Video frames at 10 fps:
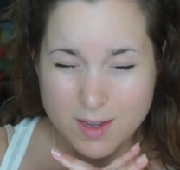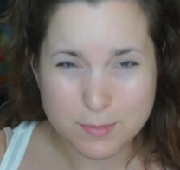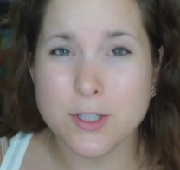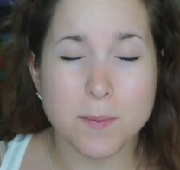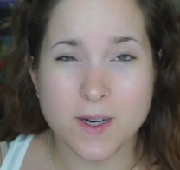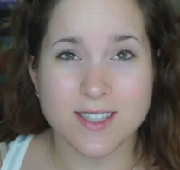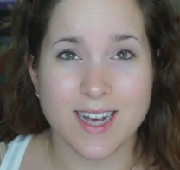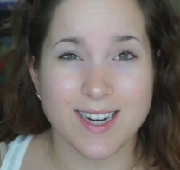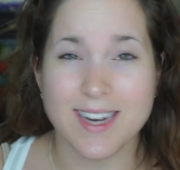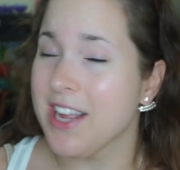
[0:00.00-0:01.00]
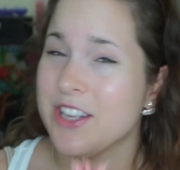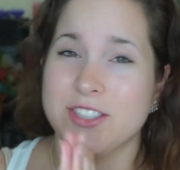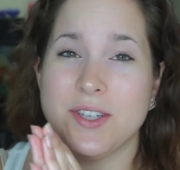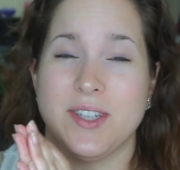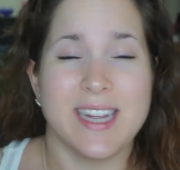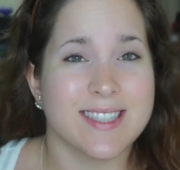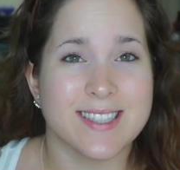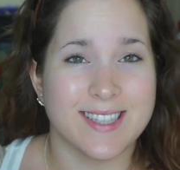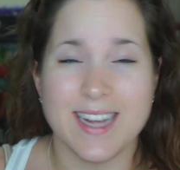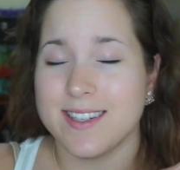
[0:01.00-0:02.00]
I'm super excited, so
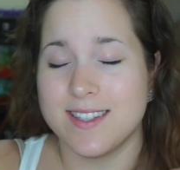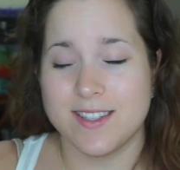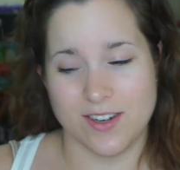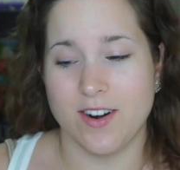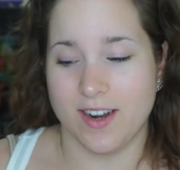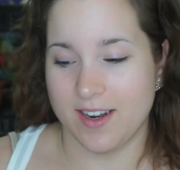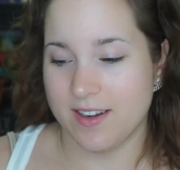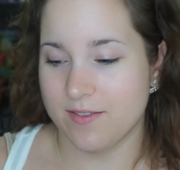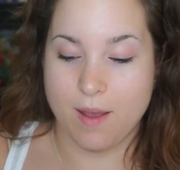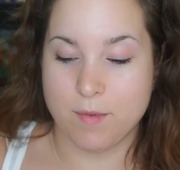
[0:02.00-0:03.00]
let's get started.